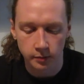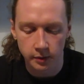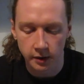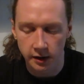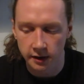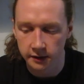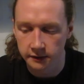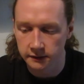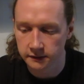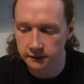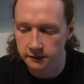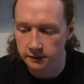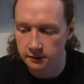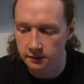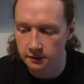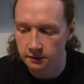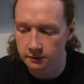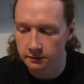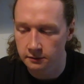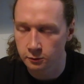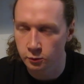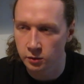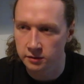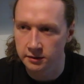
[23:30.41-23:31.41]
But
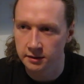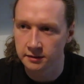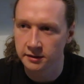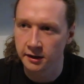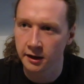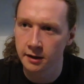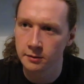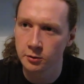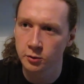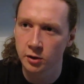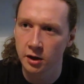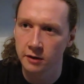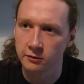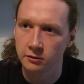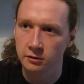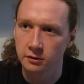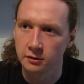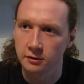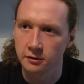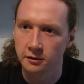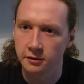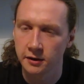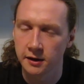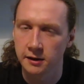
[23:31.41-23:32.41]
when the time
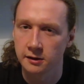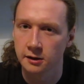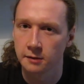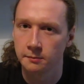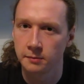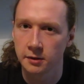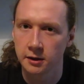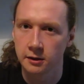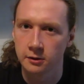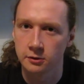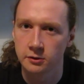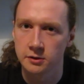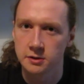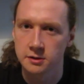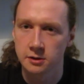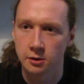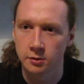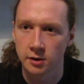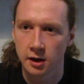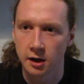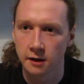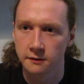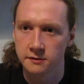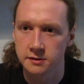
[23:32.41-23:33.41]
travel thing
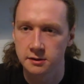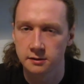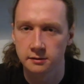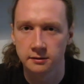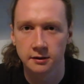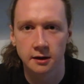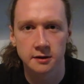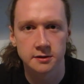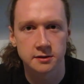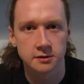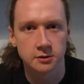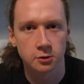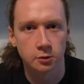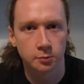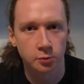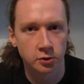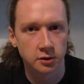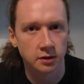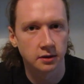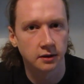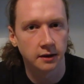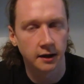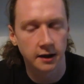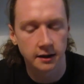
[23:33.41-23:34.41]
arrives, it does so
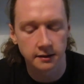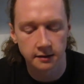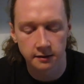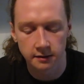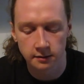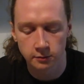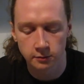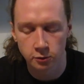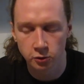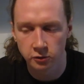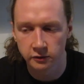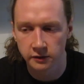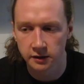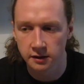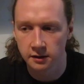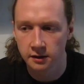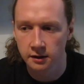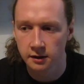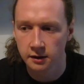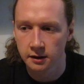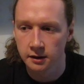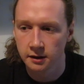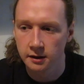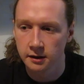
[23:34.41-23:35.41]
pretty late in the movie,
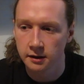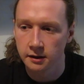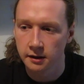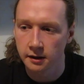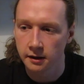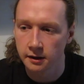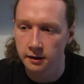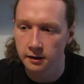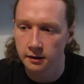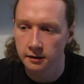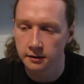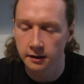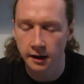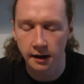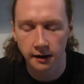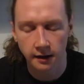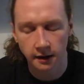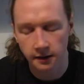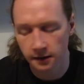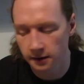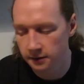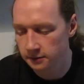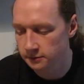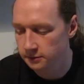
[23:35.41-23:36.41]
and
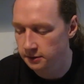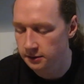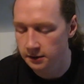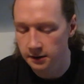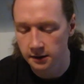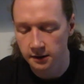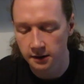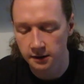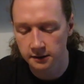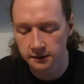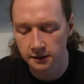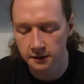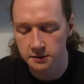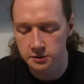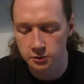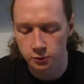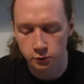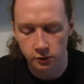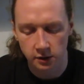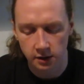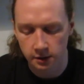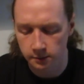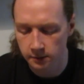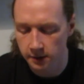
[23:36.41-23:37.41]
it doesn't
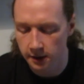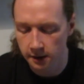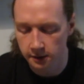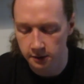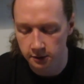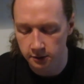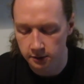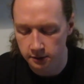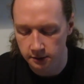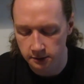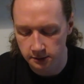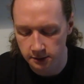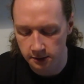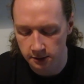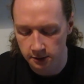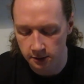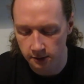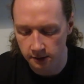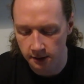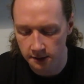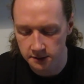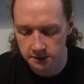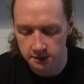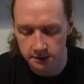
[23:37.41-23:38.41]
really matter, you
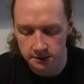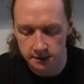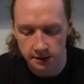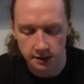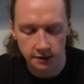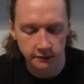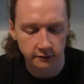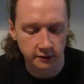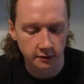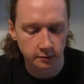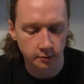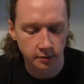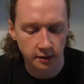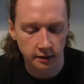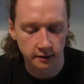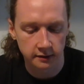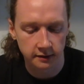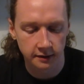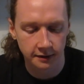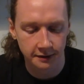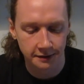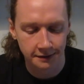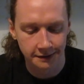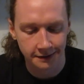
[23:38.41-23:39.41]
know. Let's just leave it. But